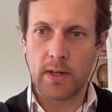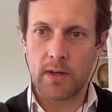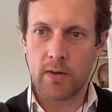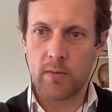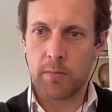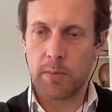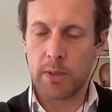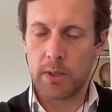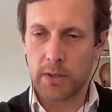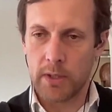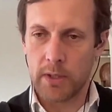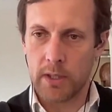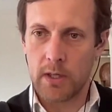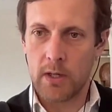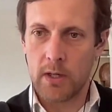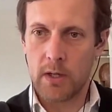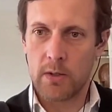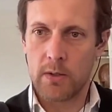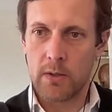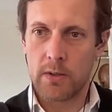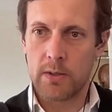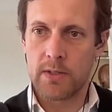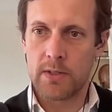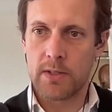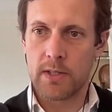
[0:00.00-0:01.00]
kind of building
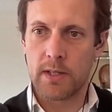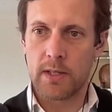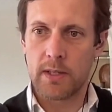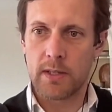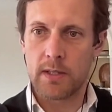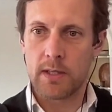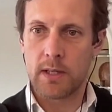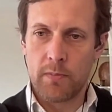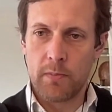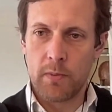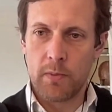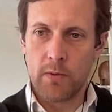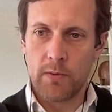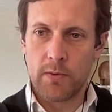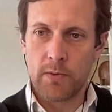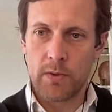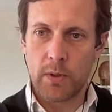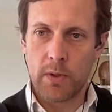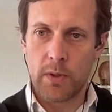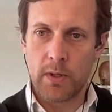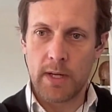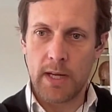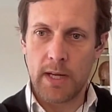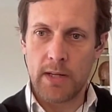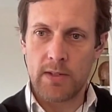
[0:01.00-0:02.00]
codes and move
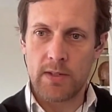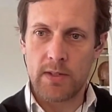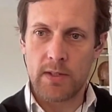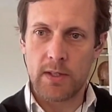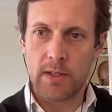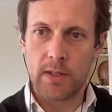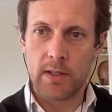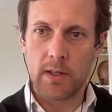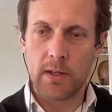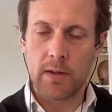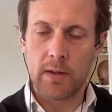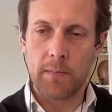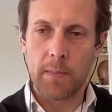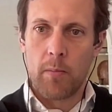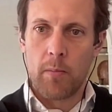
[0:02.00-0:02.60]
toward net zero.